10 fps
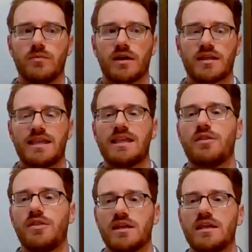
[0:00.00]
a key
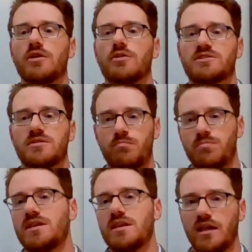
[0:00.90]
thing here is to
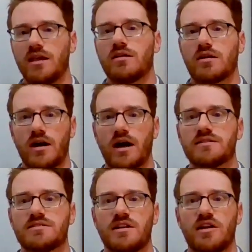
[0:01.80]
be in
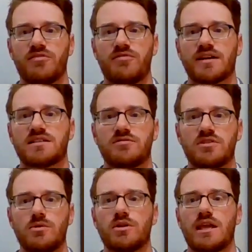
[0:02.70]
constant, effective
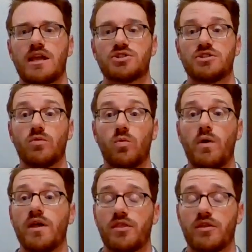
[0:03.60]
communication
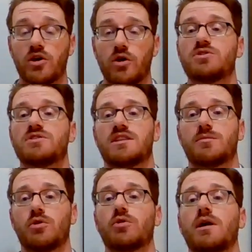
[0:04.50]
with coaches at the
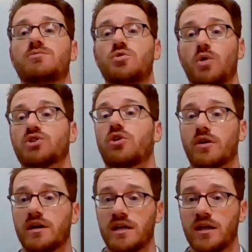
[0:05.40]
programs you are
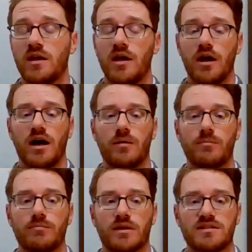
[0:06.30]
targeting,
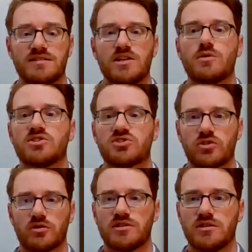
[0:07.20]
because then you can
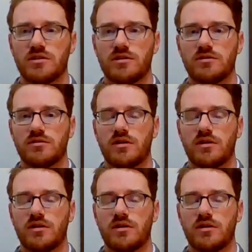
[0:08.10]
start to